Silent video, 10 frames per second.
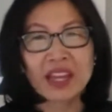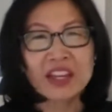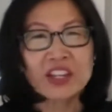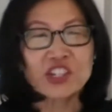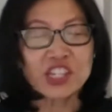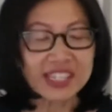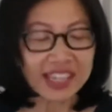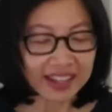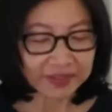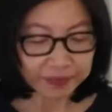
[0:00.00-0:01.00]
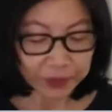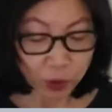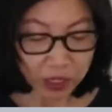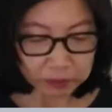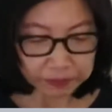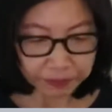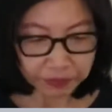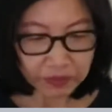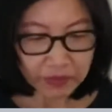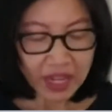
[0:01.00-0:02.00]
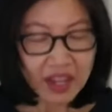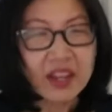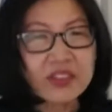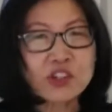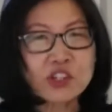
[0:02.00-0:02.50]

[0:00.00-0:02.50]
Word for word: She said, quote, there's